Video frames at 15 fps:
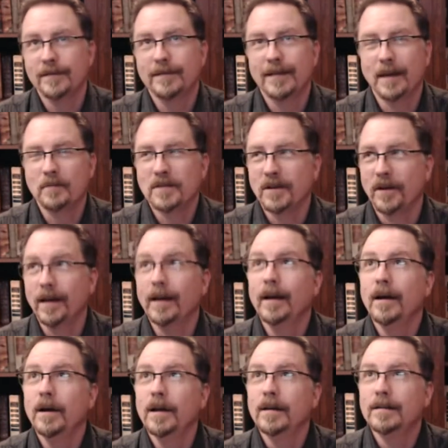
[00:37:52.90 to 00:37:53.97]
I'm sorry,
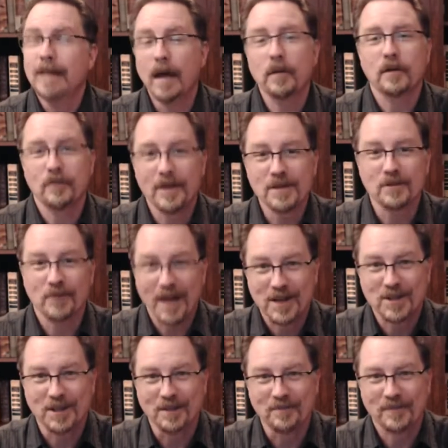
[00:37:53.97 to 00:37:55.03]
death and
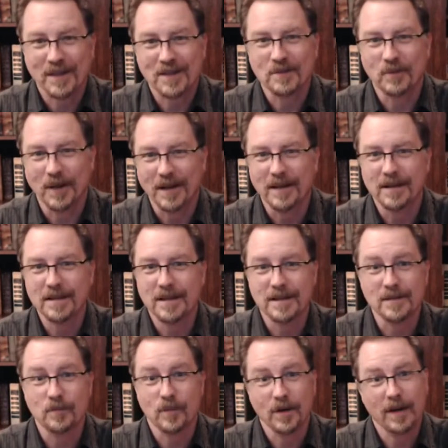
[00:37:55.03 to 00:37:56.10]
resurrection is what it is
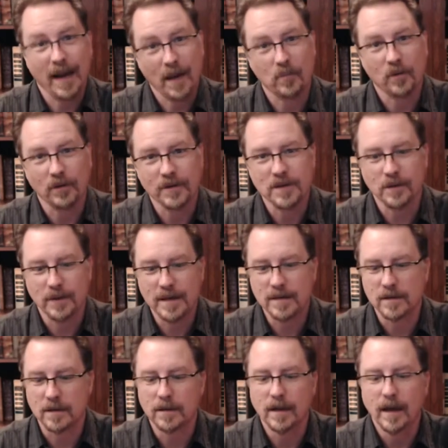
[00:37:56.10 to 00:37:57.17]
because we're April, so
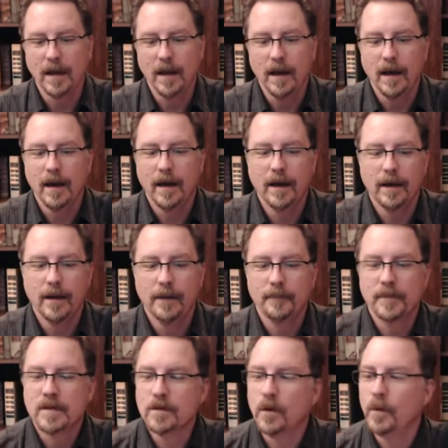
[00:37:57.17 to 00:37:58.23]
Easter. Um,
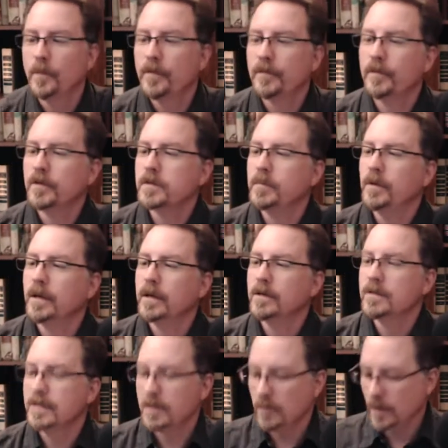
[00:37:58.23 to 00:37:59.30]
so the first book,
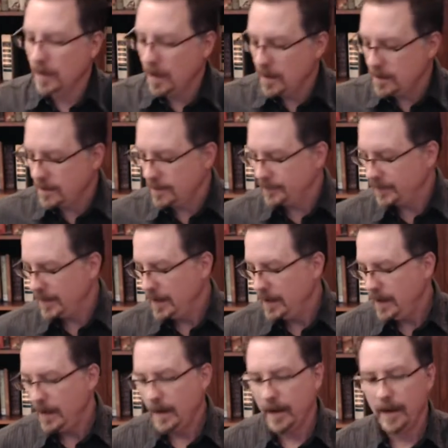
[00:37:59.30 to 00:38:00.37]
Secret Garden.
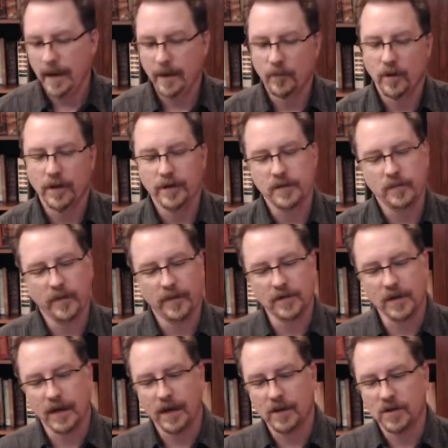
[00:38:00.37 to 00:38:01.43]
Um, we've also
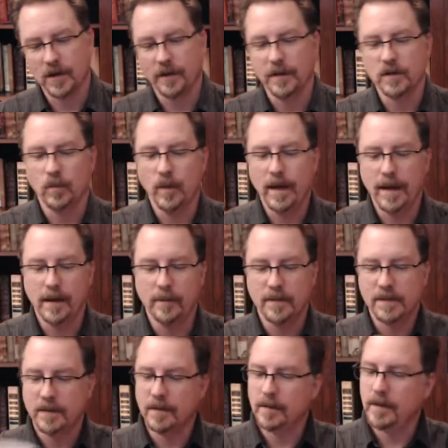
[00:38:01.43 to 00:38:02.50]
got Charlotte's
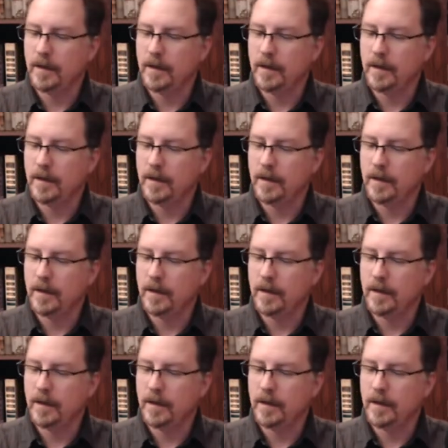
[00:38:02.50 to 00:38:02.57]
Webs, a, a